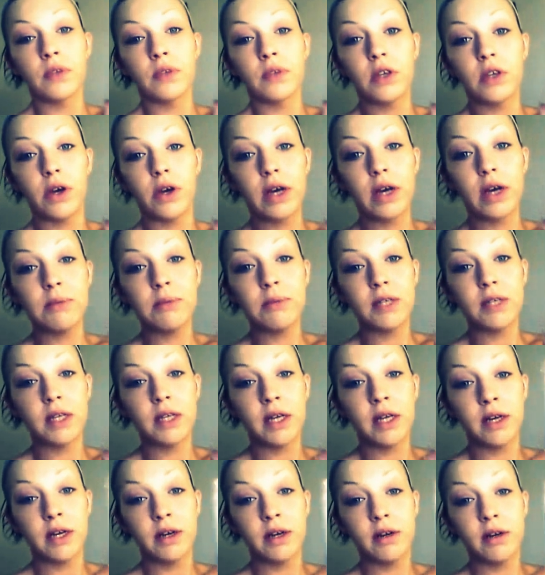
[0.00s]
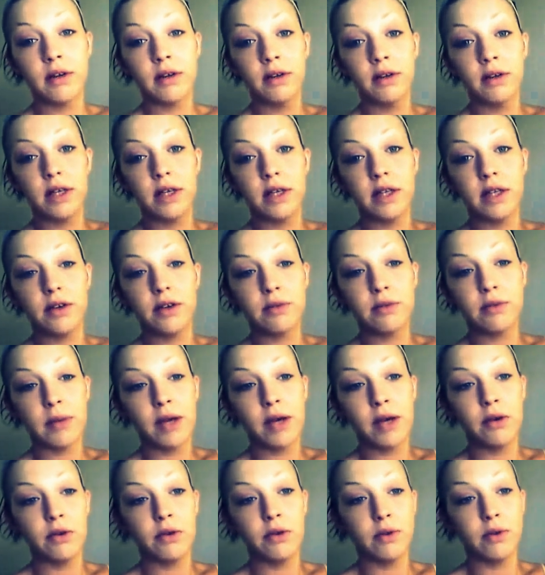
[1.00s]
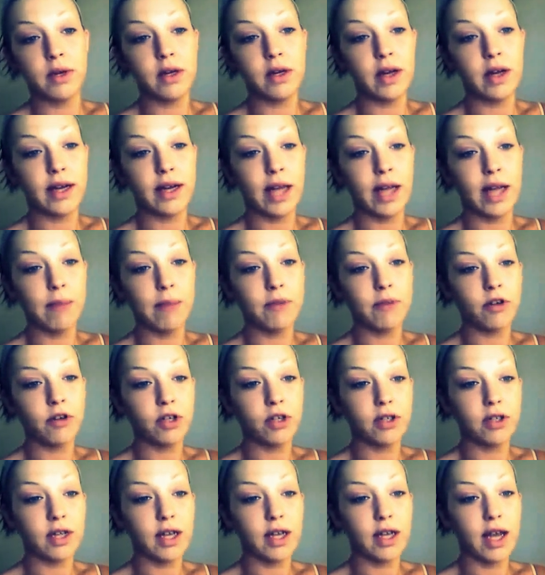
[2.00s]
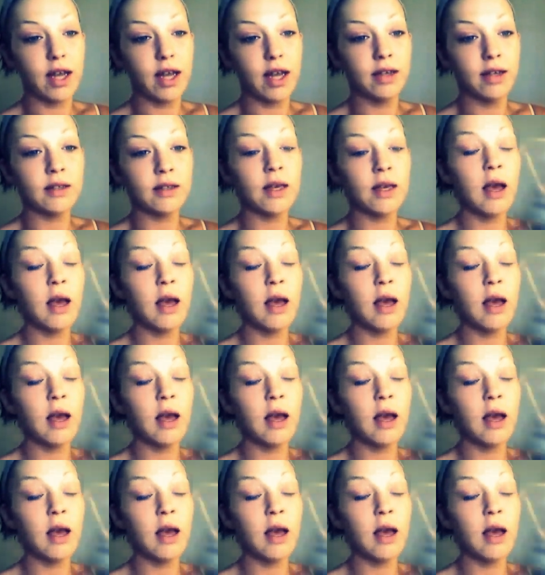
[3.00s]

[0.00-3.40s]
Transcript: So it comes in here. See, there's my old one. I kept it just in case.